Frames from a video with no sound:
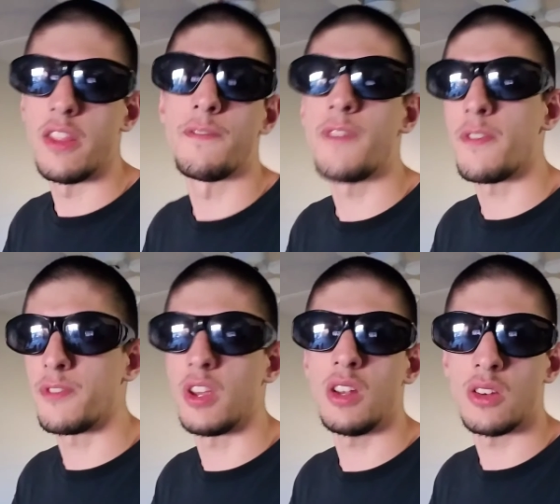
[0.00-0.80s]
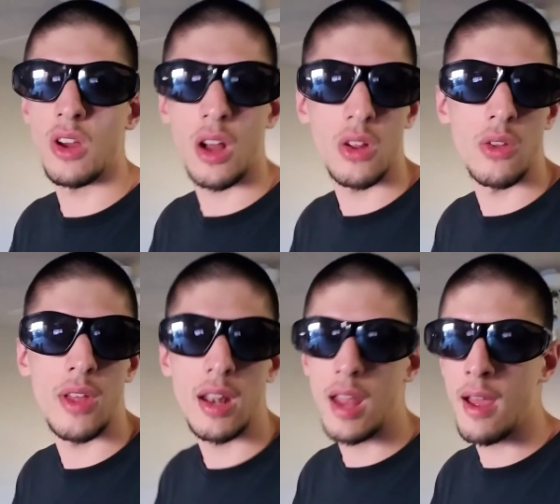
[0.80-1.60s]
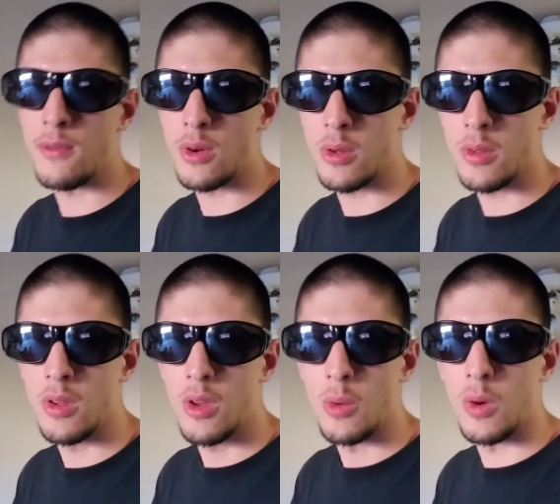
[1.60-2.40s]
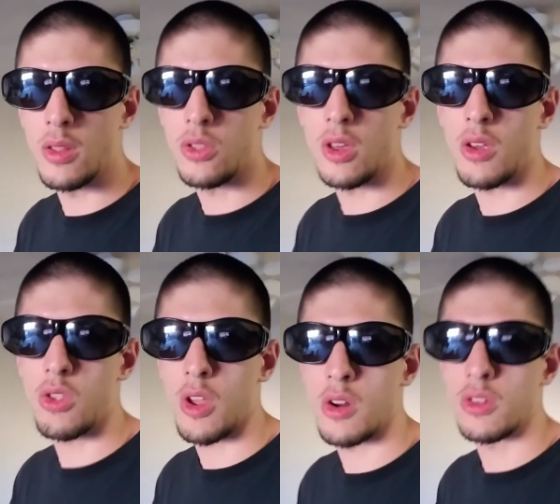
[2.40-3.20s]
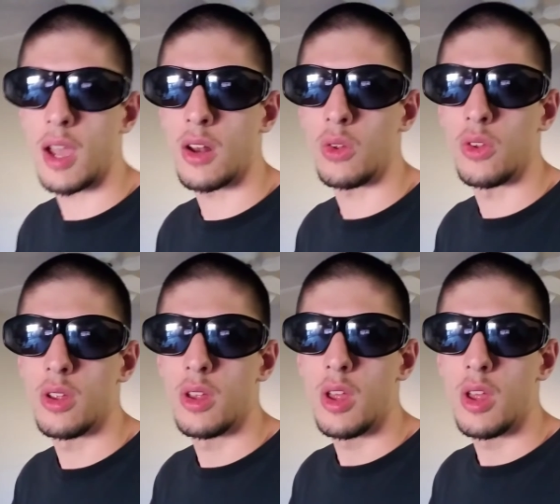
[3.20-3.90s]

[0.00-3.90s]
the $15 that everyone thinks they're entitled.